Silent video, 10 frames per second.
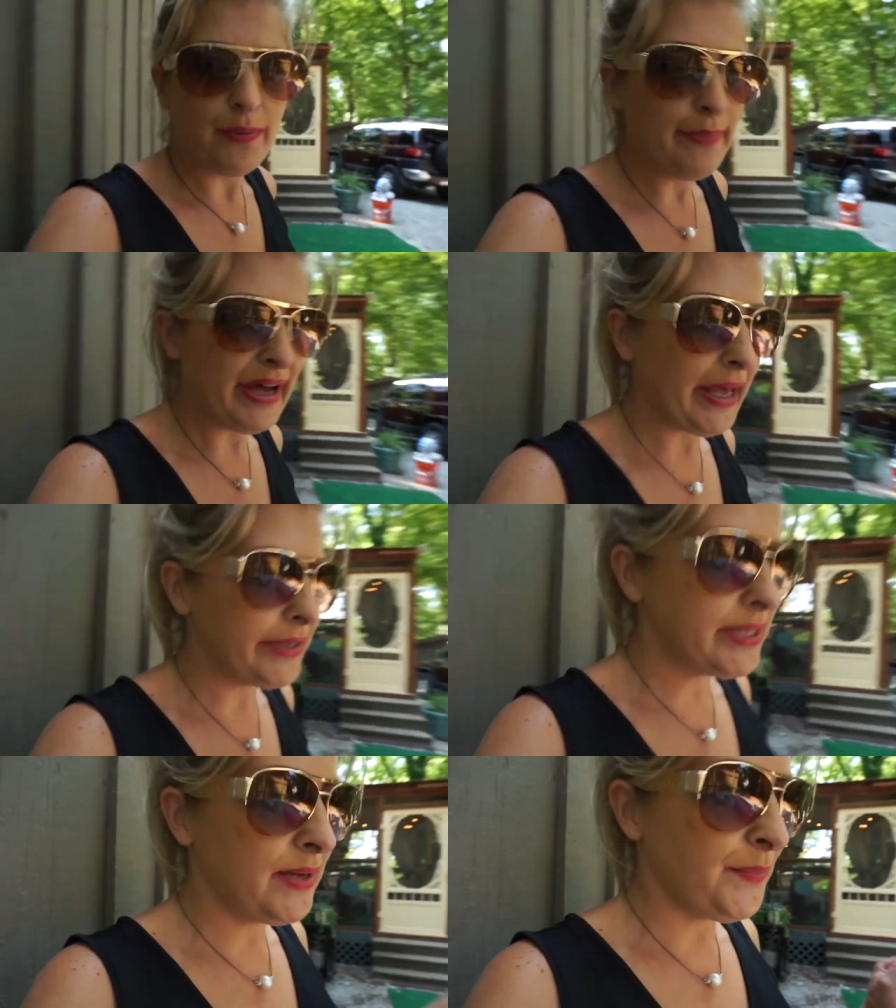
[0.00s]

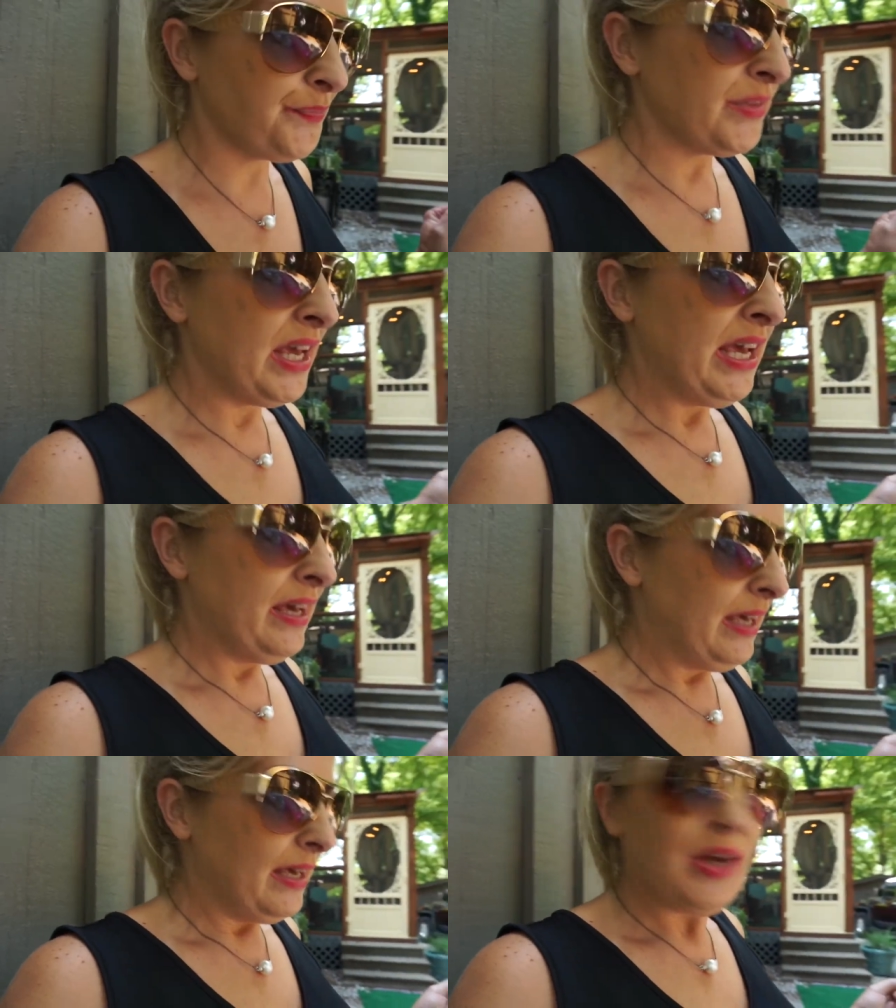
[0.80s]
But
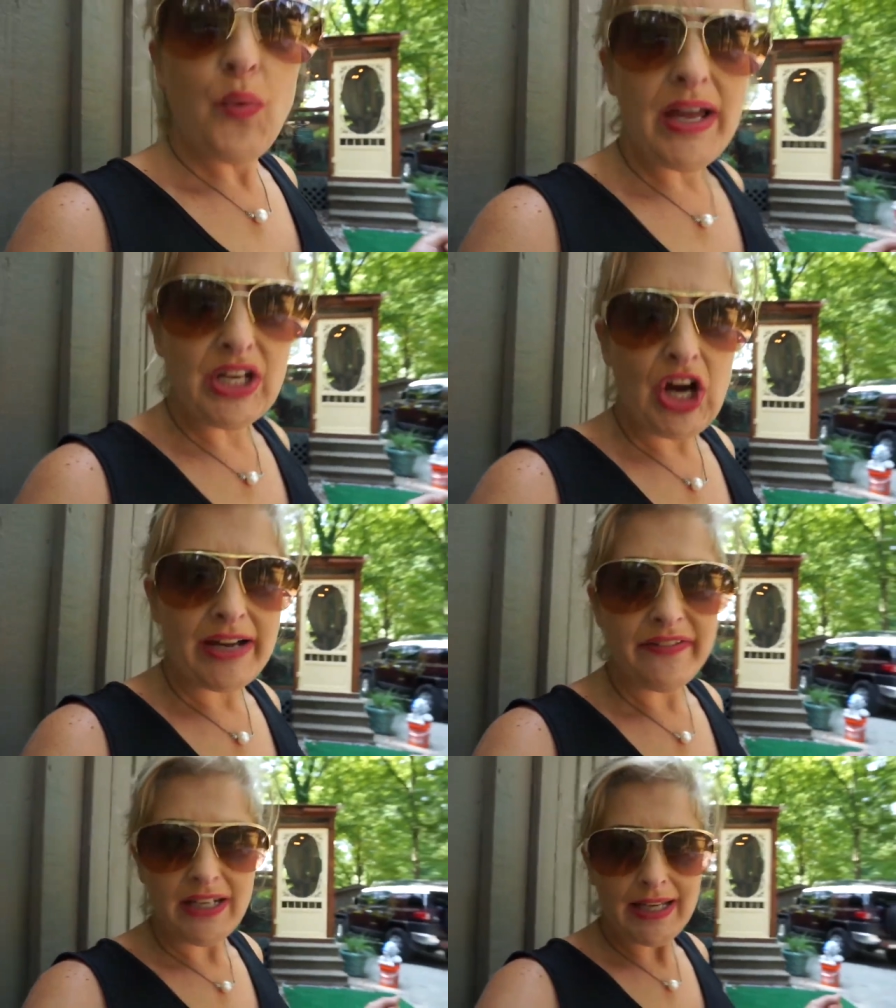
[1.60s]
it wasn't a
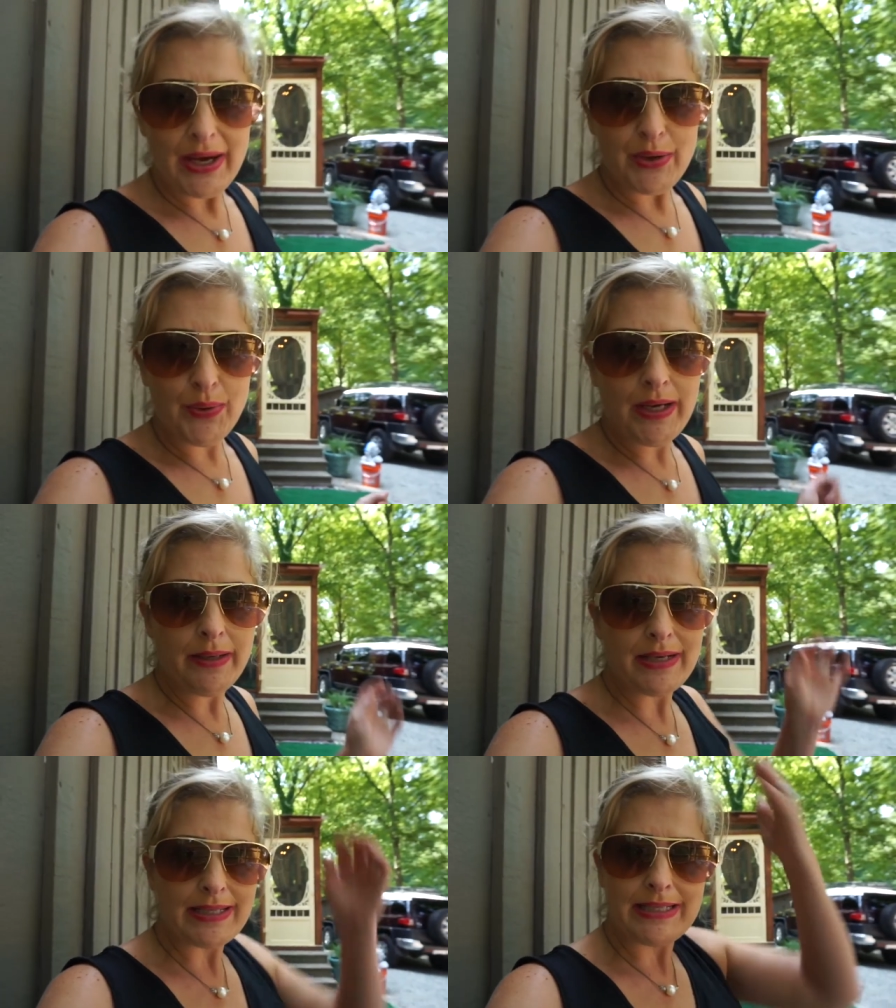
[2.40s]
great video
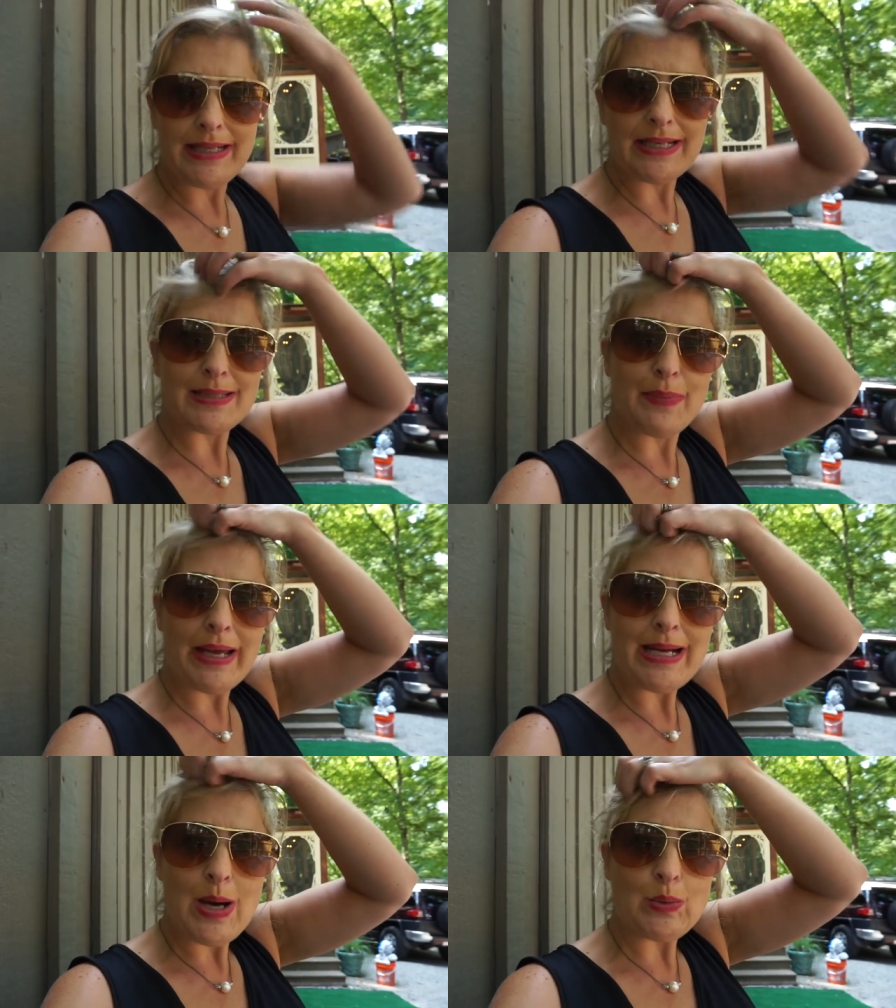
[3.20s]
because I didn't
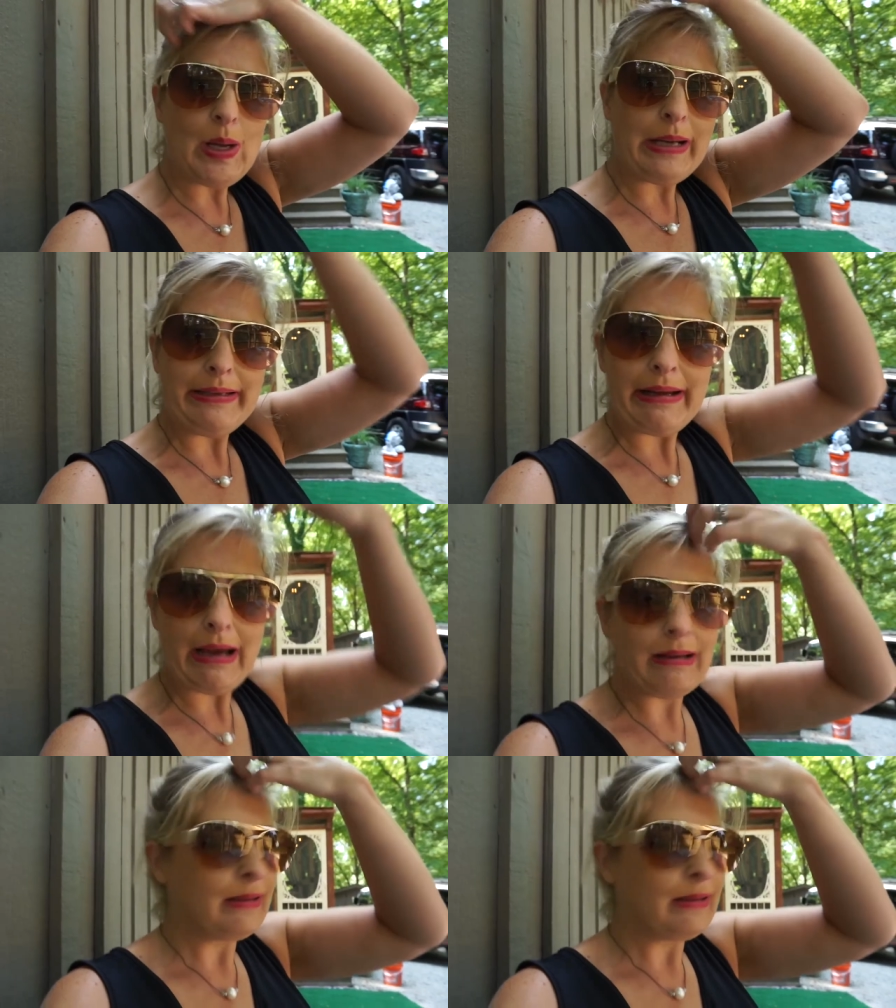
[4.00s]
explain a whole lot, did I?